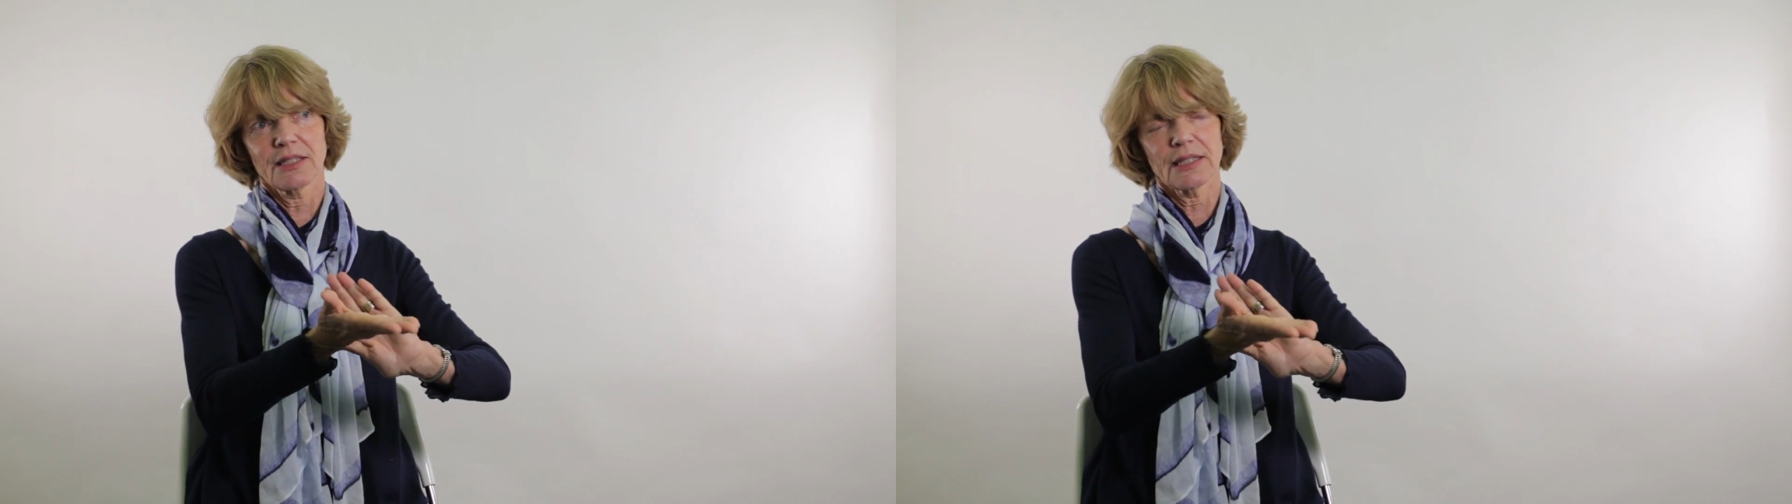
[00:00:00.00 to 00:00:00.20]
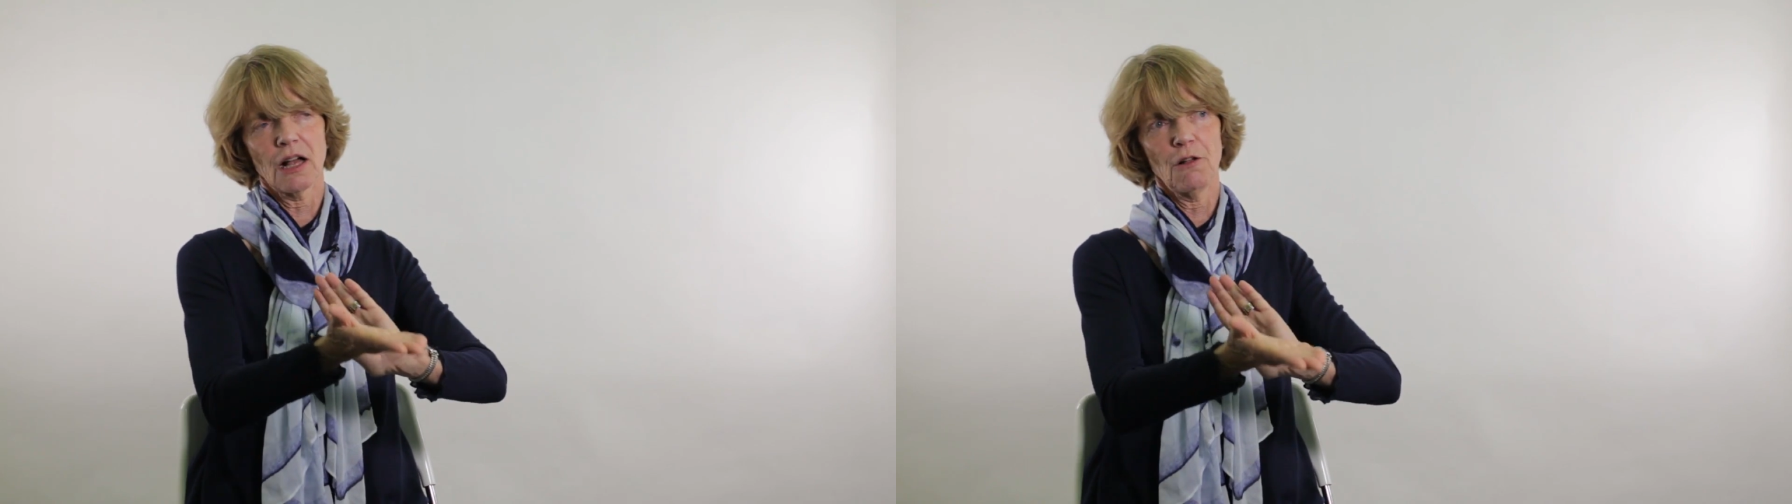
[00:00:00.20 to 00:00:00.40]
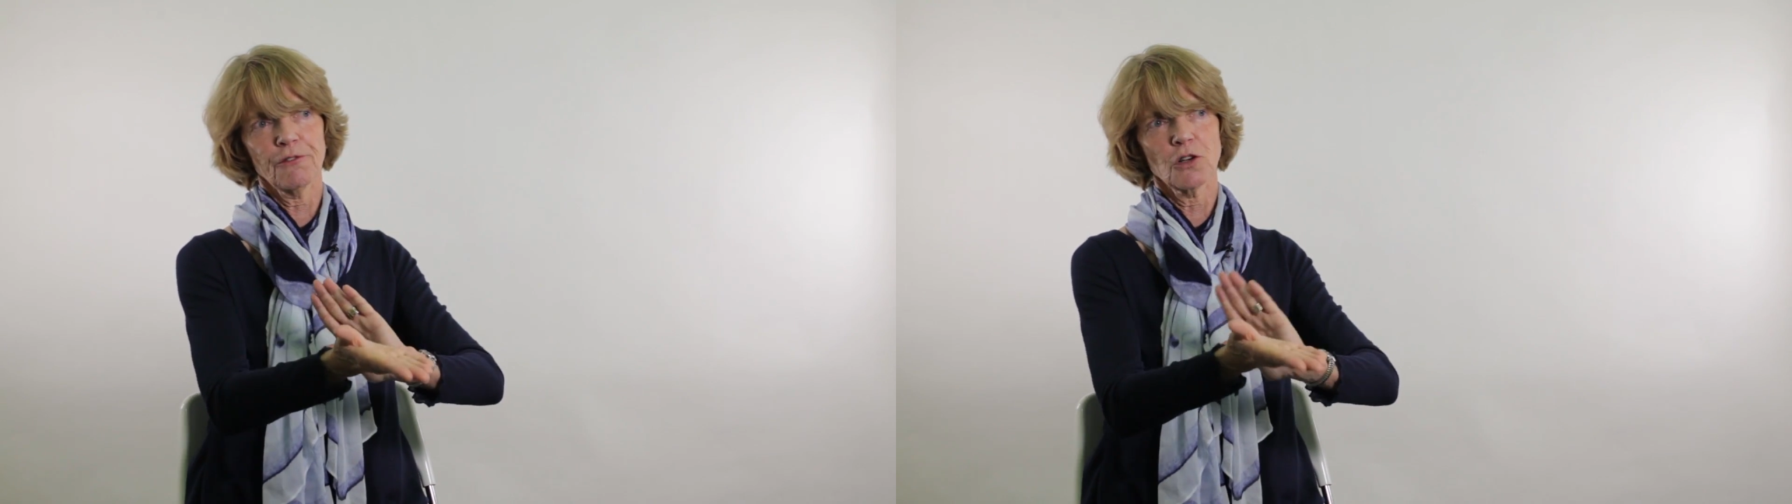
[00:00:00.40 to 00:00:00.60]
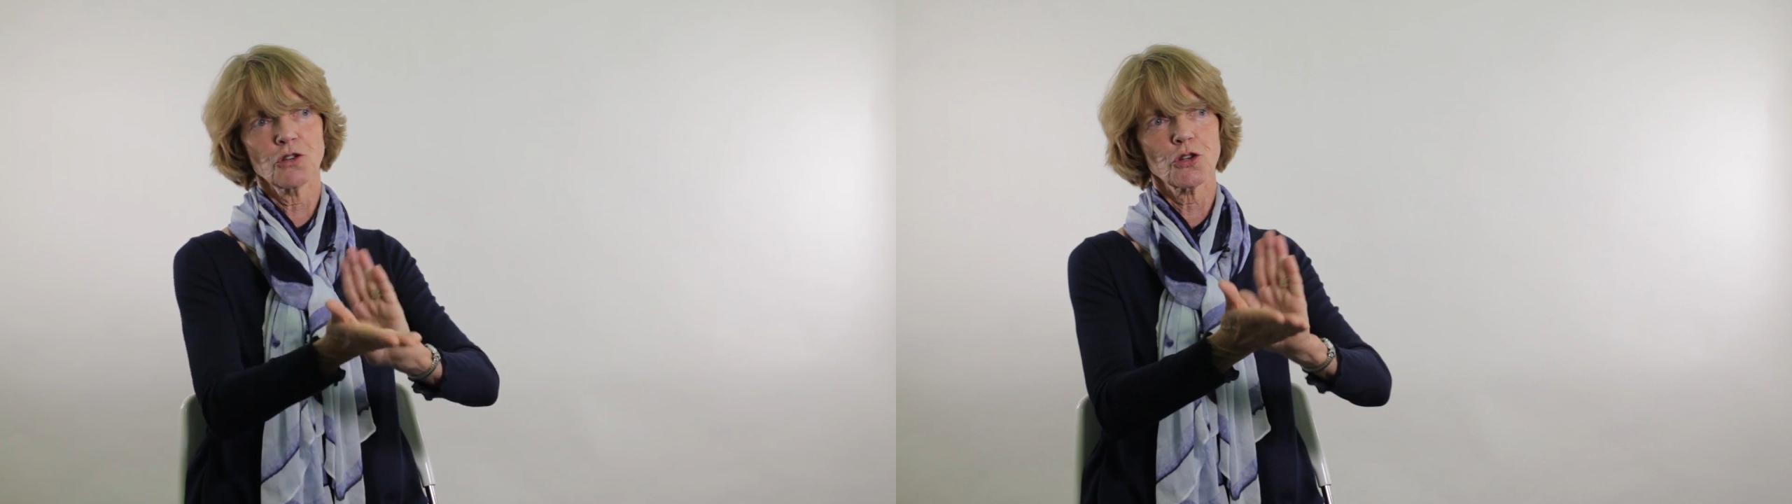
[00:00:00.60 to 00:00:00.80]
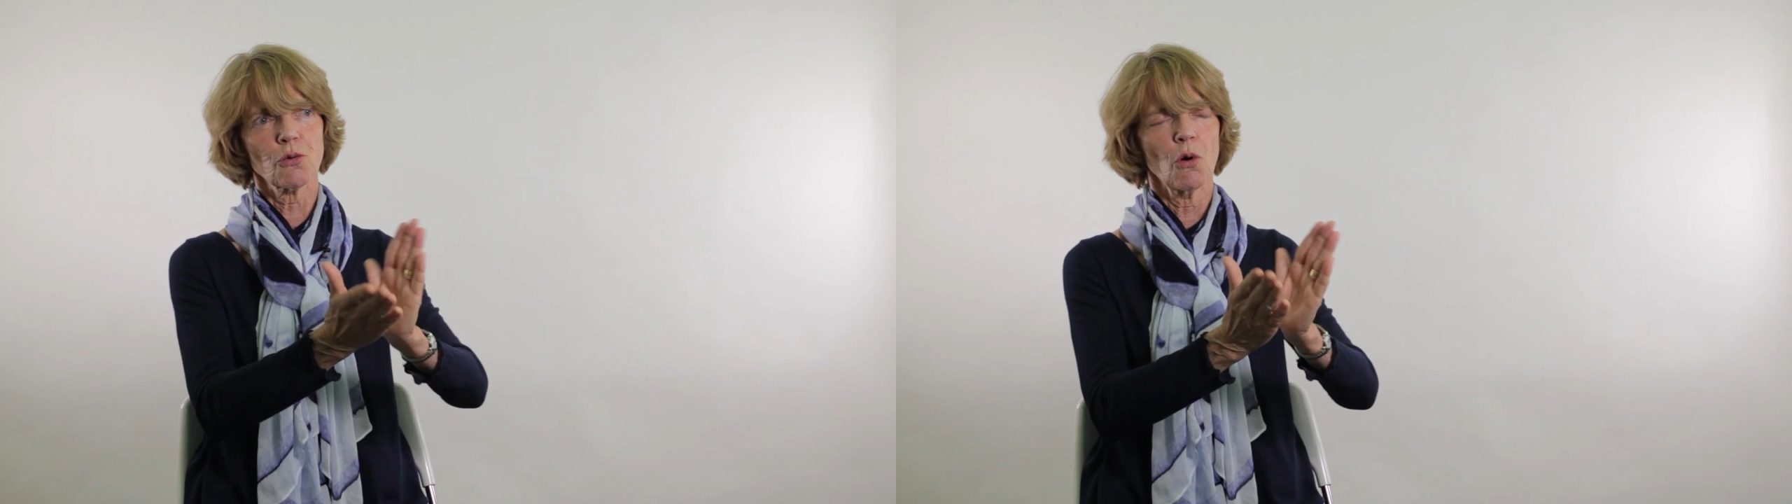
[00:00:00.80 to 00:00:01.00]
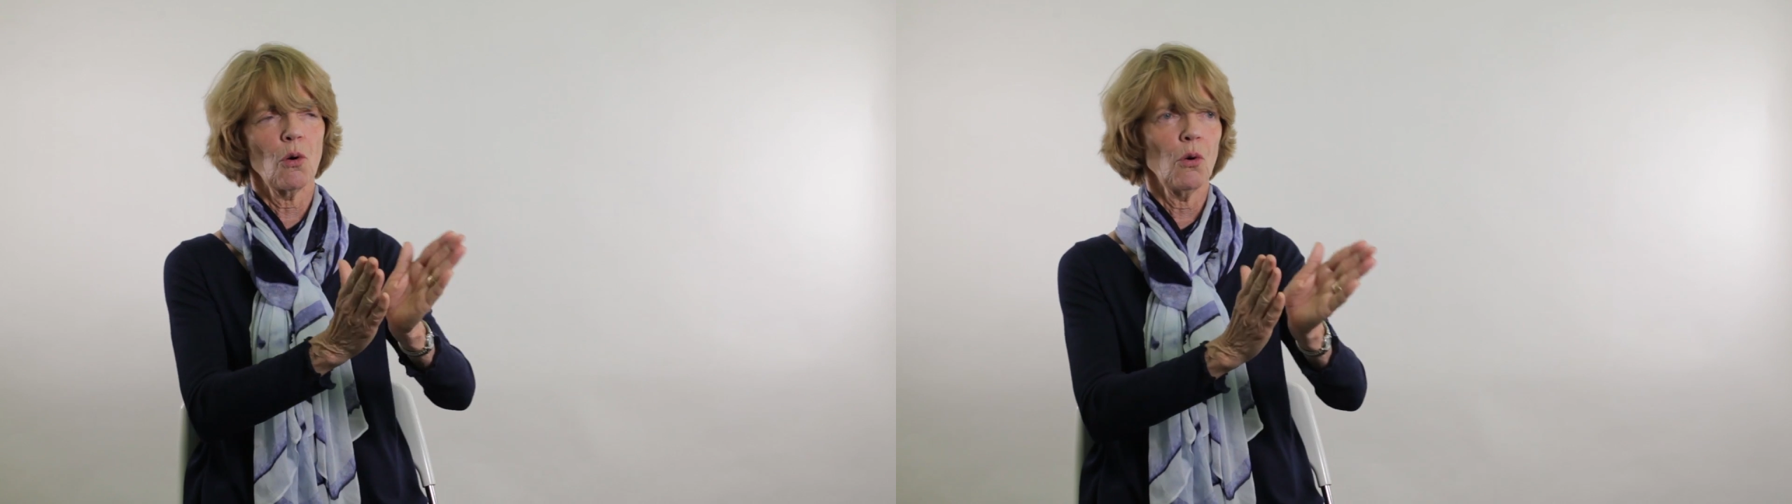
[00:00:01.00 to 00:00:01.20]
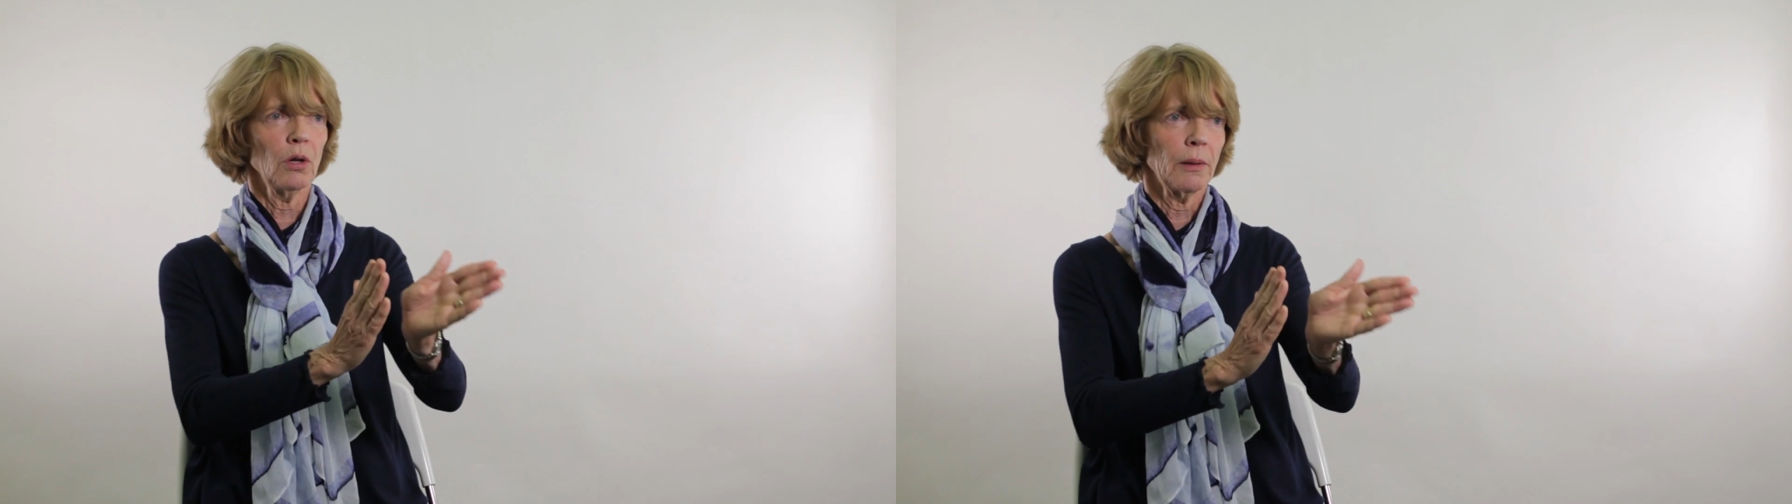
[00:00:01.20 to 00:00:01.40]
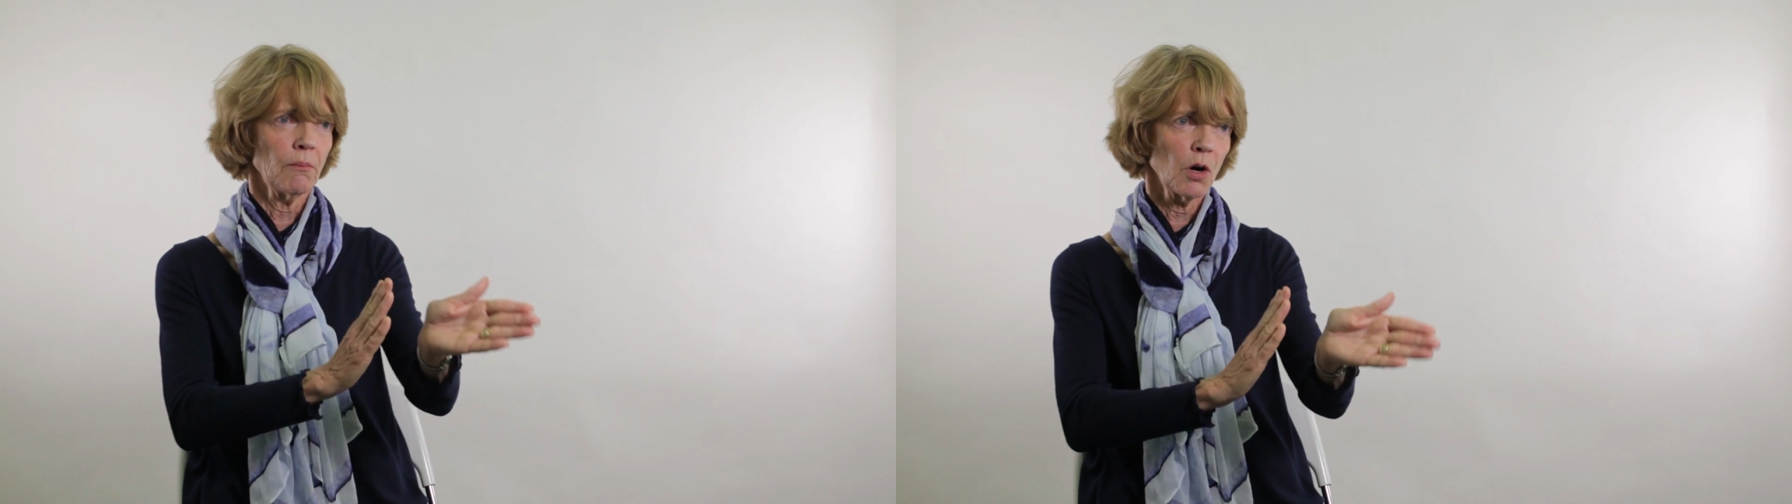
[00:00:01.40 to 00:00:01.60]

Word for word: self control and